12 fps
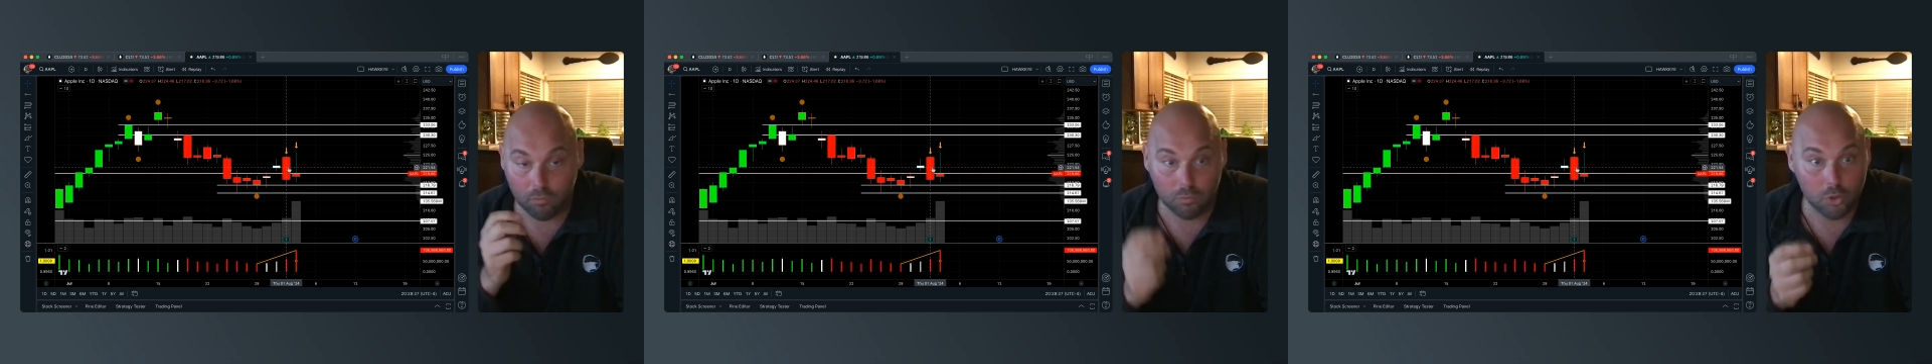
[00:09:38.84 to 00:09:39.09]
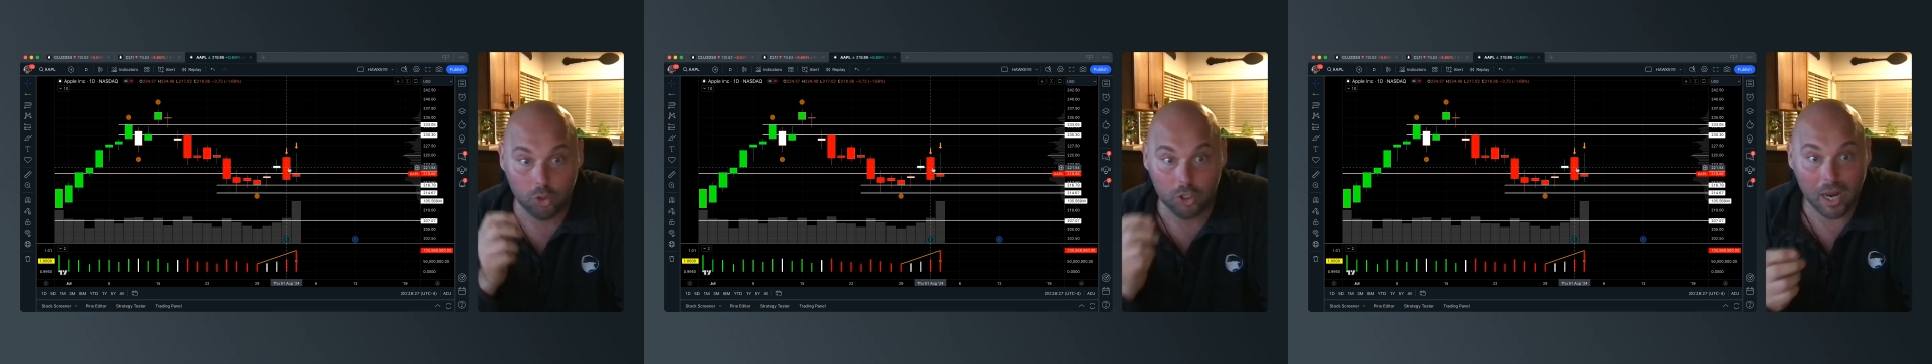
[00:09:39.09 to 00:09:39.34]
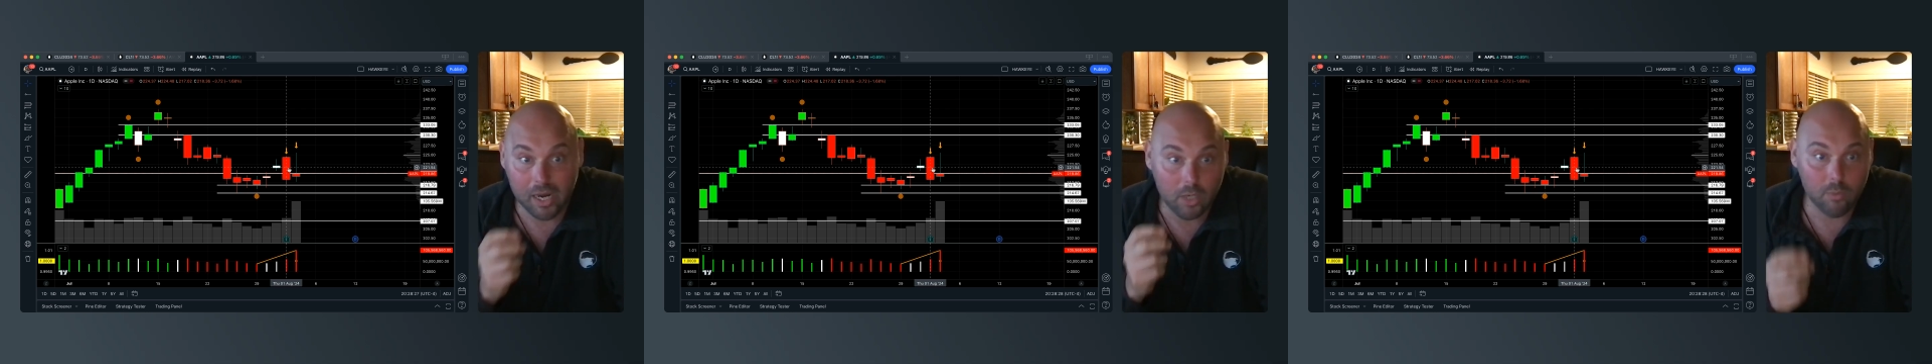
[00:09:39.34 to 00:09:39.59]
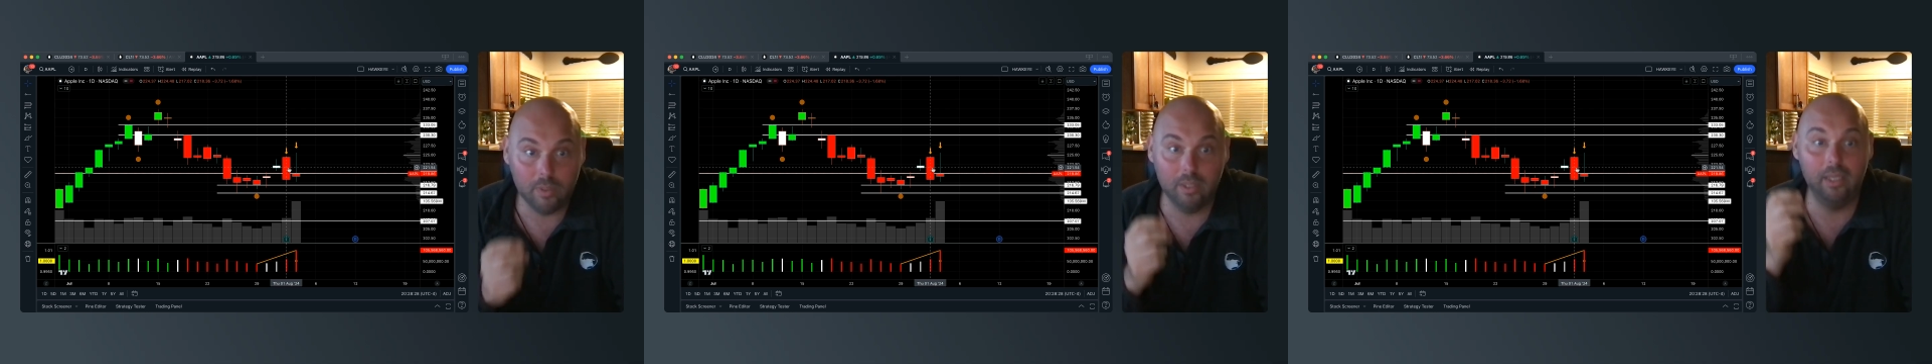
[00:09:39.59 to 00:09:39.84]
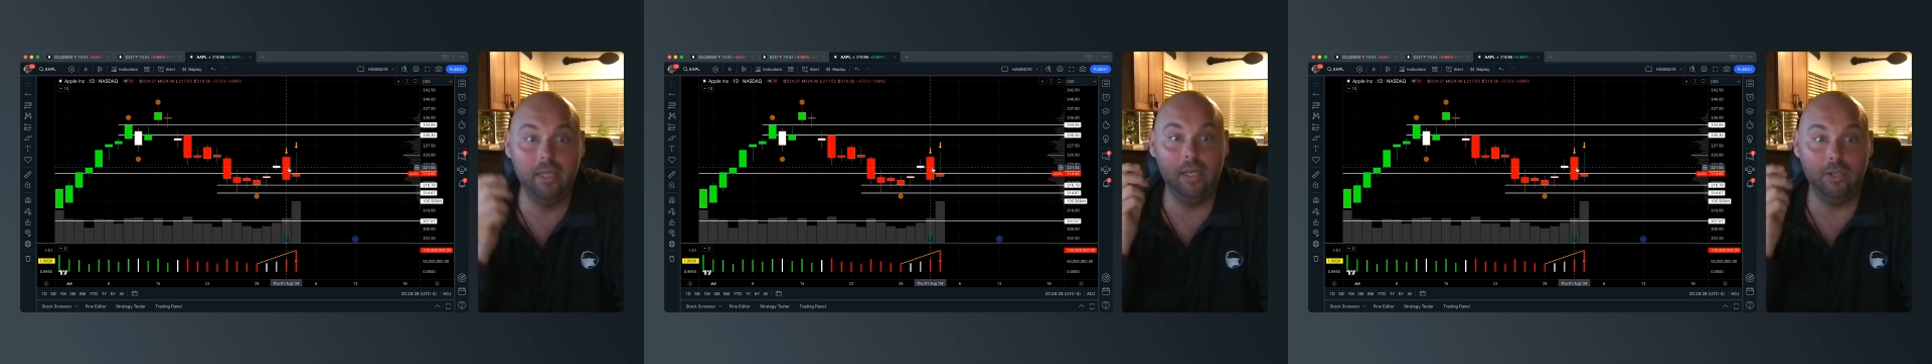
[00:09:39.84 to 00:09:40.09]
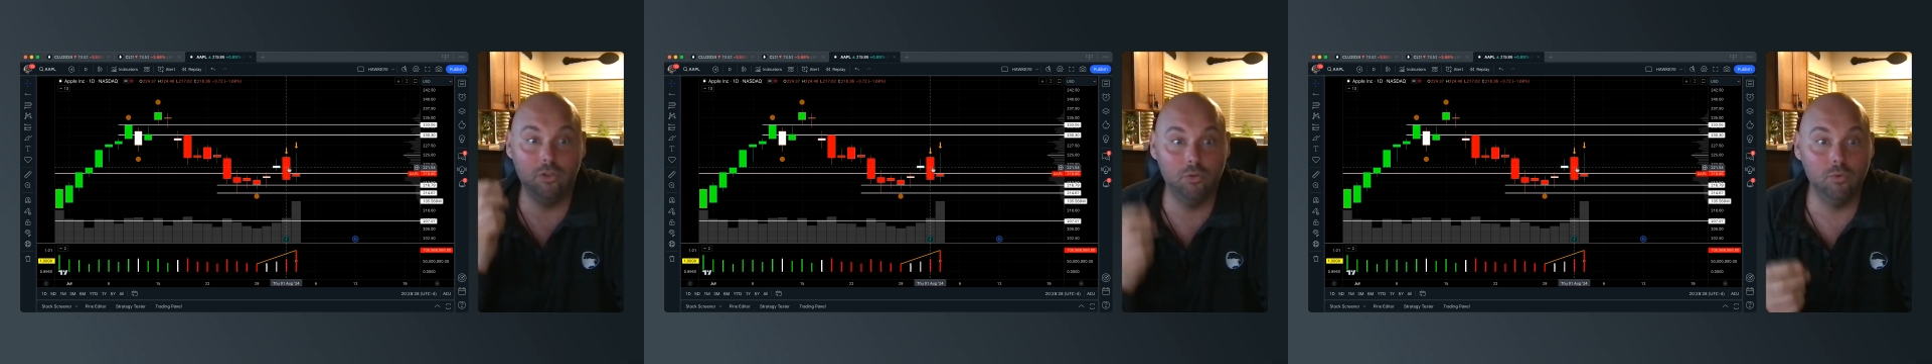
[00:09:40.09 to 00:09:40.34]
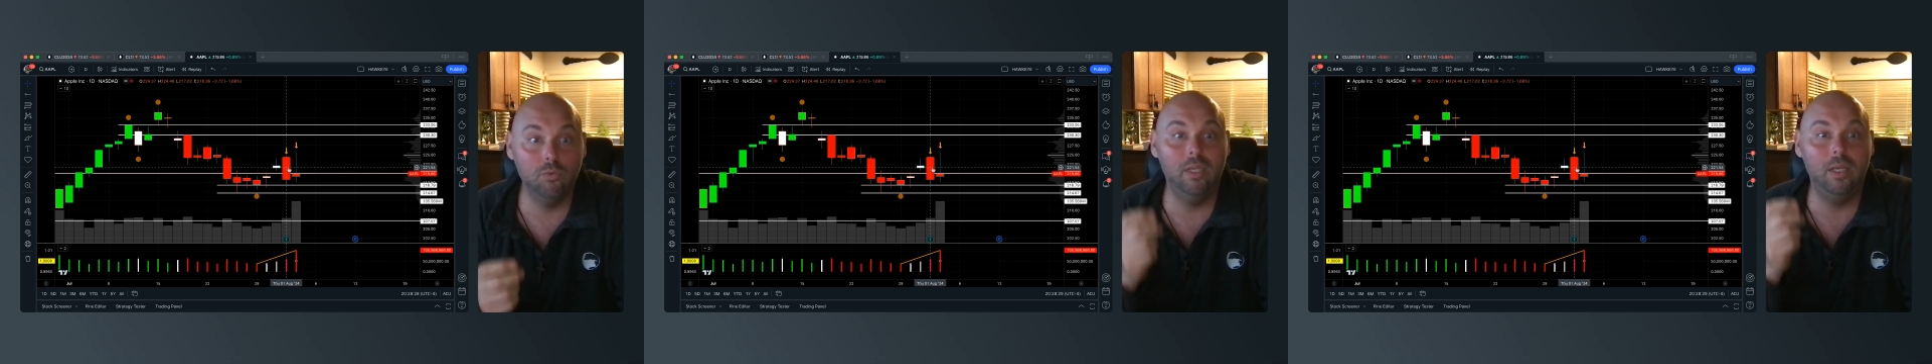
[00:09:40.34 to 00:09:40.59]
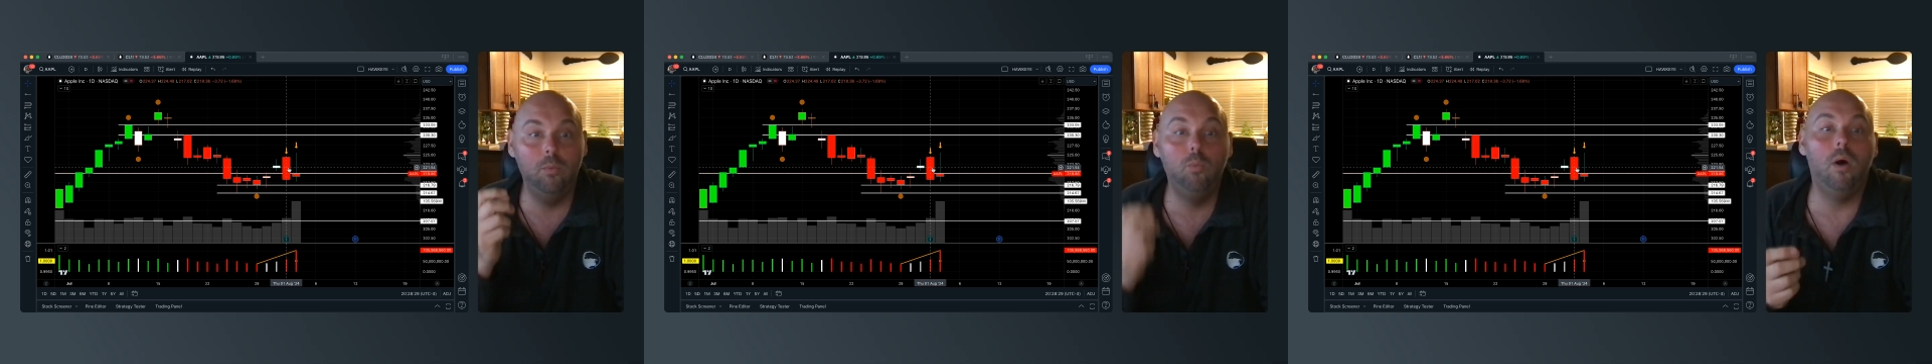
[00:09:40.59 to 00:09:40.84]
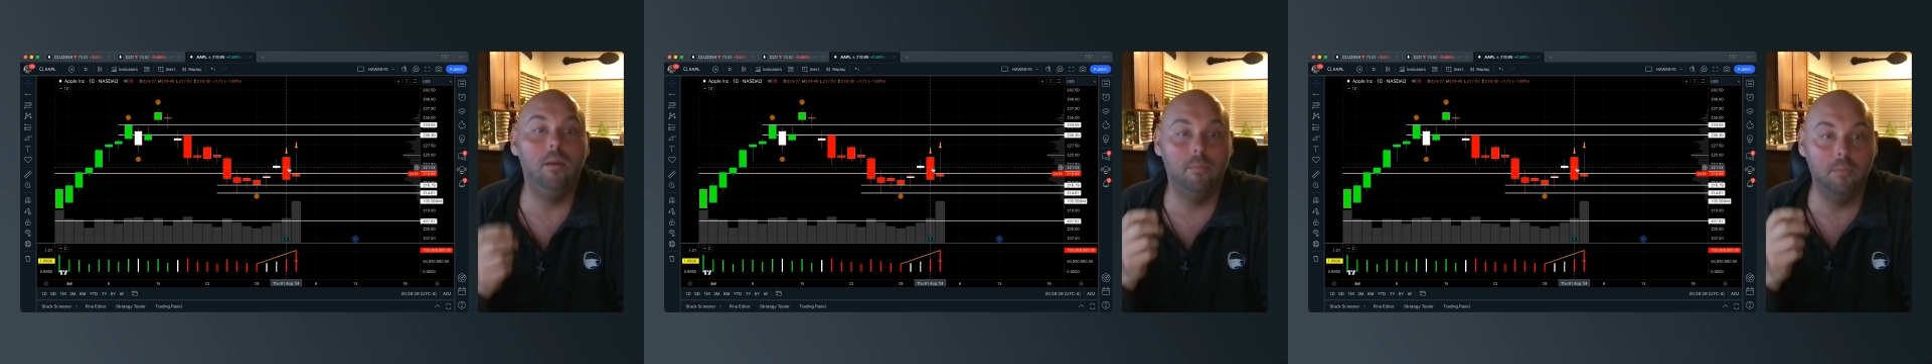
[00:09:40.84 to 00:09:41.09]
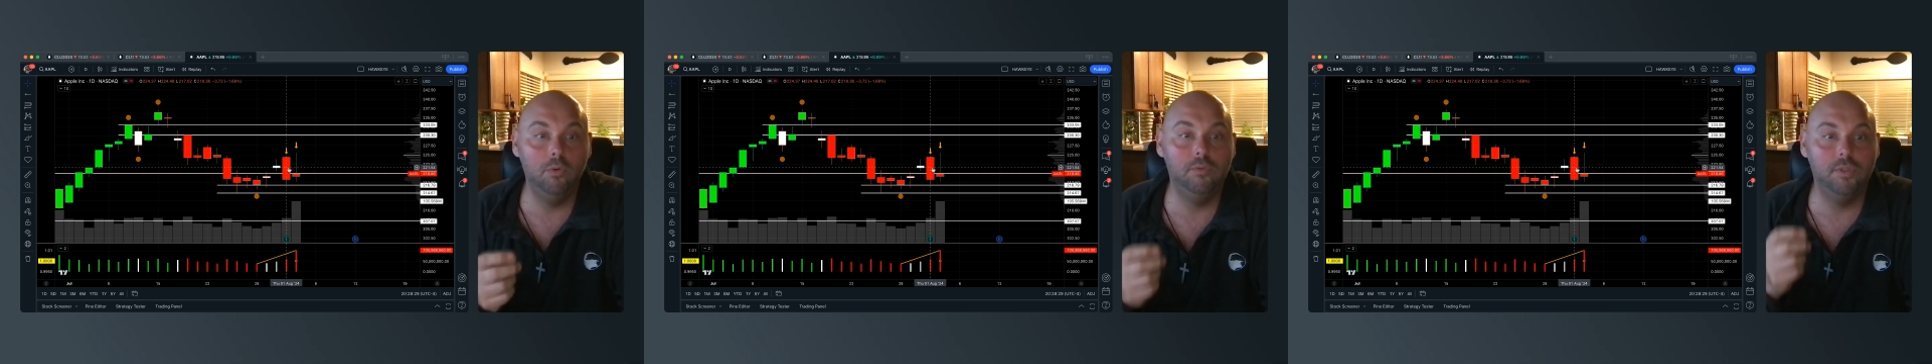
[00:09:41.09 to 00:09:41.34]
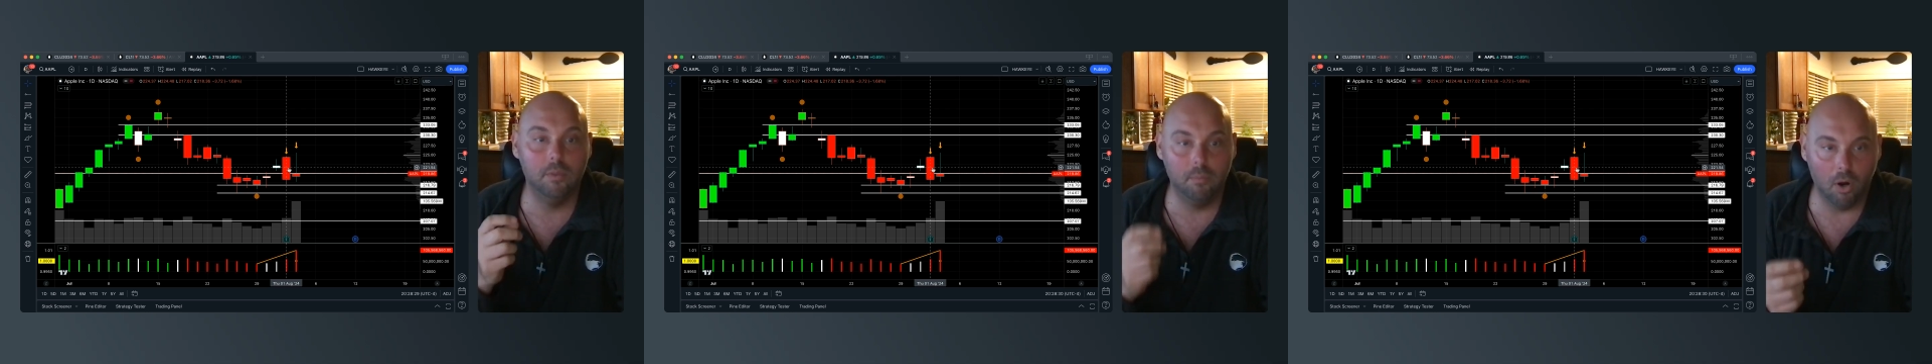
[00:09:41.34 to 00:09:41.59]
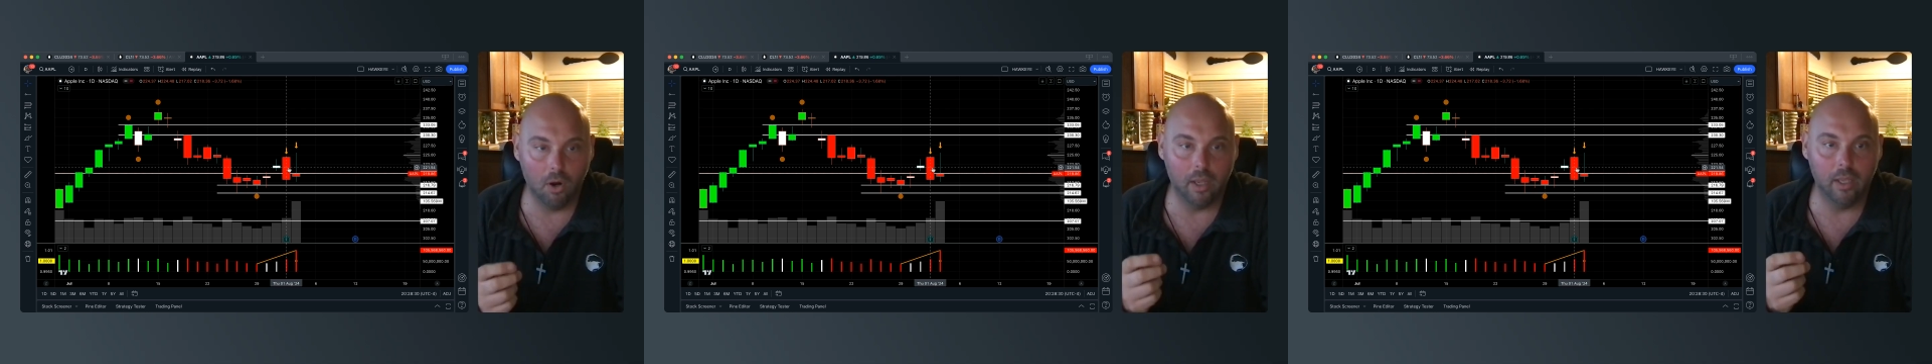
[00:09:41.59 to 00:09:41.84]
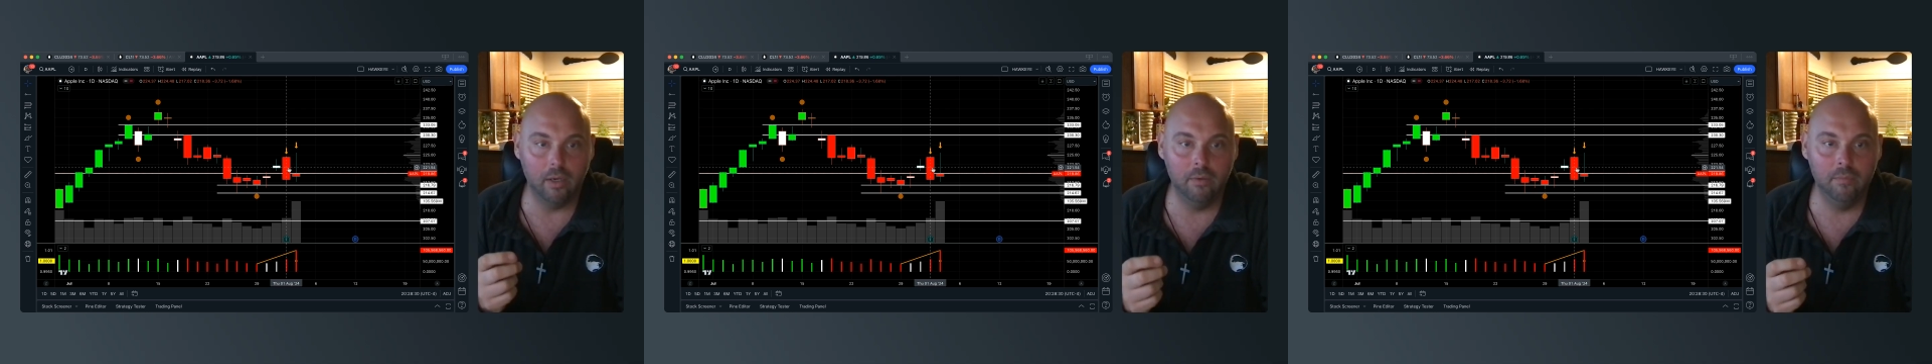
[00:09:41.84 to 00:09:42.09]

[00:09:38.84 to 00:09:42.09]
genuinely and truly what moves the market,